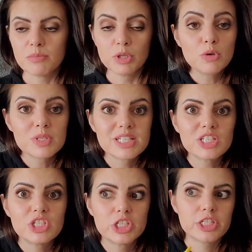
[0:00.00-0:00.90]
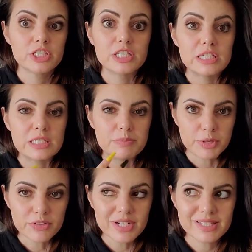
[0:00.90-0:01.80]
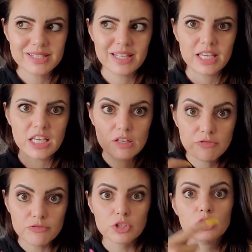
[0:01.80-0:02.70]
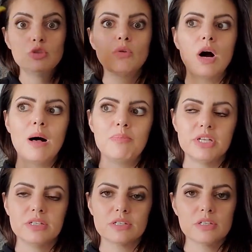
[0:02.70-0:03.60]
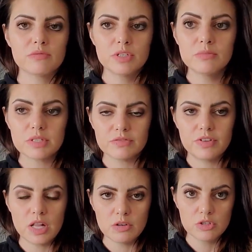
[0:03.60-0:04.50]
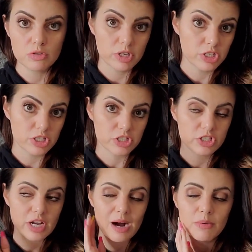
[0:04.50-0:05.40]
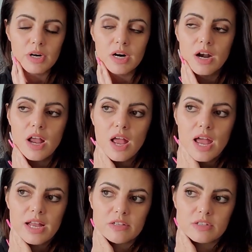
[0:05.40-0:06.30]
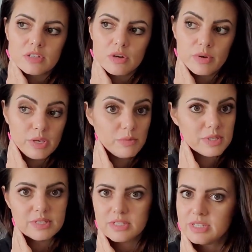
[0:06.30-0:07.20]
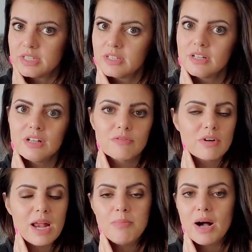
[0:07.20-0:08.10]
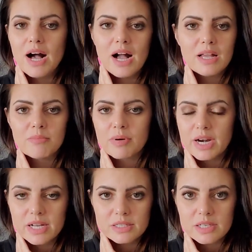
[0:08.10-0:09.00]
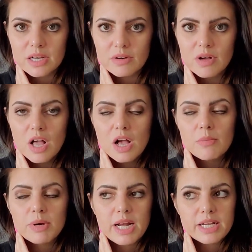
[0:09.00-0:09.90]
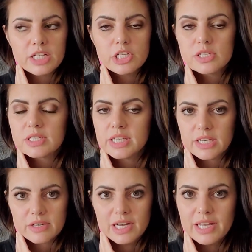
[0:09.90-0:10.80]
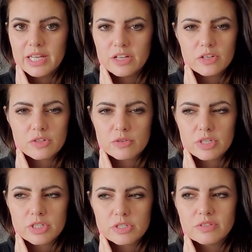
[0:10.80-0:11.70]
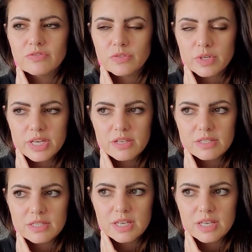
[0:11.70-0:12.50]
Blu was in good spirits, like he flew up into the room to follow George to shower. And so he was still right behind Brando. But I could just hear it in George's voice.